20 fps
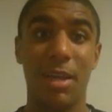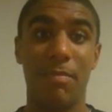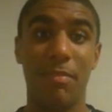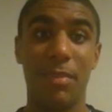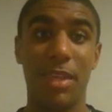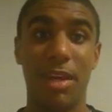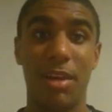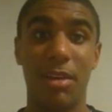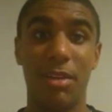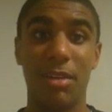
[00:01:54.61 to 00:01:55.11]

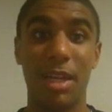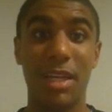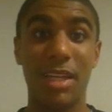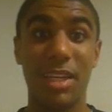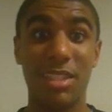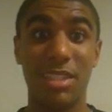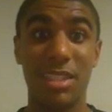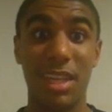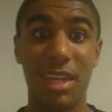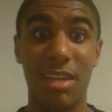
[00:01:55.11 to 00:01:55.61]
Now, like
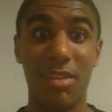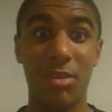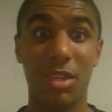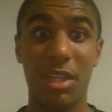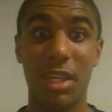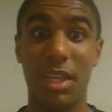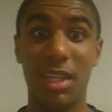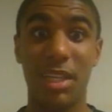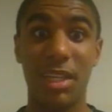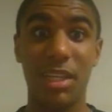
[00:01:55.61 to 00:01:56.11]
I say,
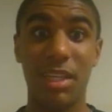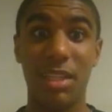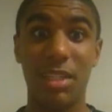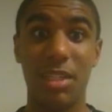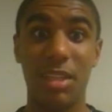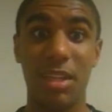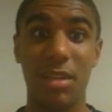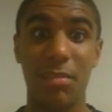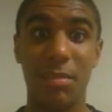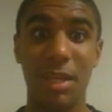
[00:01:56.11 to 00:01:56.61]
with
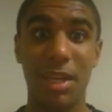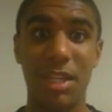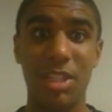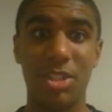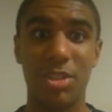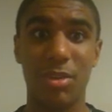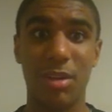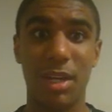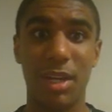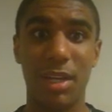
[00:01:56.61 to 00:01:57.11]
any NBA
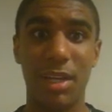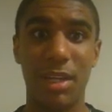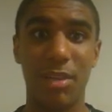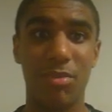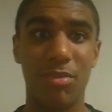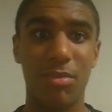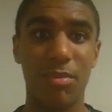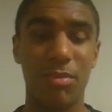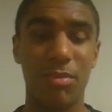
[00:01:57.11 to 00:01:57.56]
trade